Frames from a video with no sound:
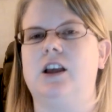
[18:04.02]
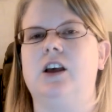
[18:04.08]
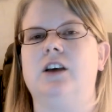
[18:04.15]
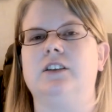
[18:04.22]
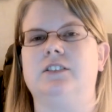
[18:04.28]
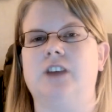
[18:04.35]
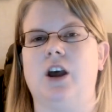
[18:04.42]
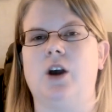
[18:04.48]

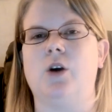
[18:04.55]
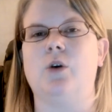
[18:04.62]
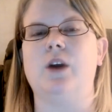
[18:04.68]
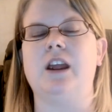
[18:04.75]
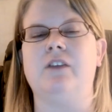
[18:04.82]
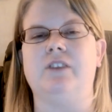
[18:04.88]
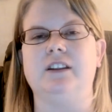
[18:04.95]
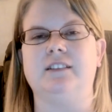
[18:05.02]
So
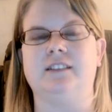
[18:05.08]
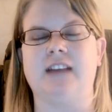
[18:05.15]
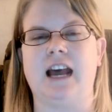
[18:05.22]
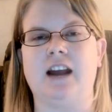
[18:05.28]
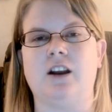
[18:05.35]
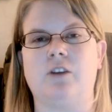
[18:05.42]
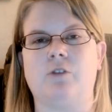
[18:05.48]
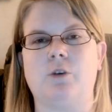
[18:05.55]
if it's
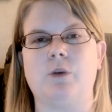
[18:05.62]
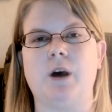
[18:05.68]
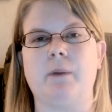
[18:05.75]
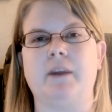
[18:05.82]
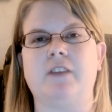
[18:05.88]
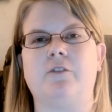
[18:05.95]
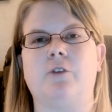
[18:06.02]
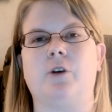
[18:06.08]
that
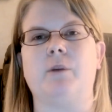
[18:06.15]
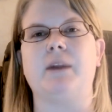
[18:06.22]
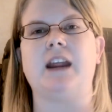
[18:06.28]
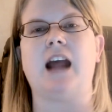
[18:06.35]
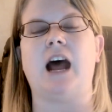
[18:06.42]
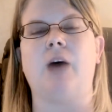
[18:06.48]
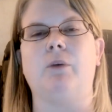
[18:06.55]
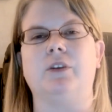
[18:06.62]
overwhelming for me,
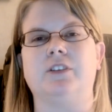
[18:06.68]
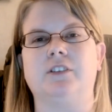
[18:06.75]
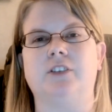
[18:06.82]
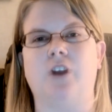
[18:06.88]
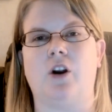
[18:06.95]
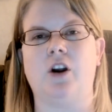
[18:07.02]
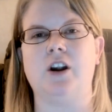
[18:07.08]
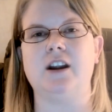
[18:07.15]
I will
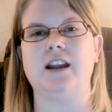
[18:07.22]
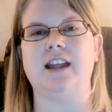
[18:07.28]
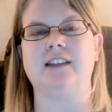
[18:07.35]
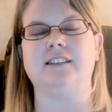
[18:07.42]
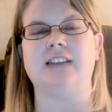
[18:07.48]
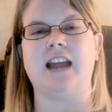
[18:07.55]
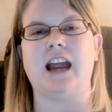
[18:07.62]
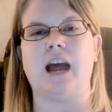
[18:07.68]
start and
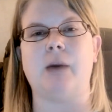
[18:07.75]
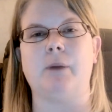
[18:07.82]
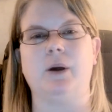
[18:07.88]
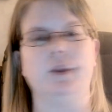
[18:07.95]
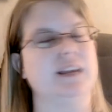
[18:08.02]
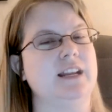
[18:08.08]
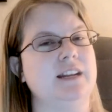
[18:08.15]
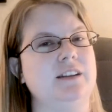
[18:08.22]
say I'm
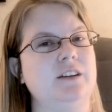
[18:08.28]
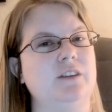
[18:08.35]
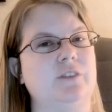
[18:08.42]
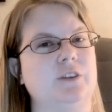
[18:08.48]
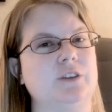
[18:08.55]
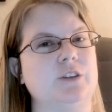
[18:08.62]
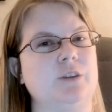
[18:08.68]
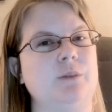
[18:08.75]
only going to do it
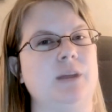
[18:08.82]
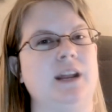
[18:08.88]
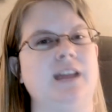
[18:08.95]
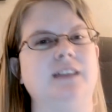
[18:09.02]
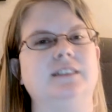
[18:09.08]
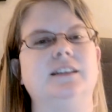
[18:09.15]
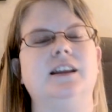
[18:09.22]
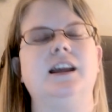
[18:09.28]
for 2
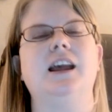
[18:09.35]
minutes.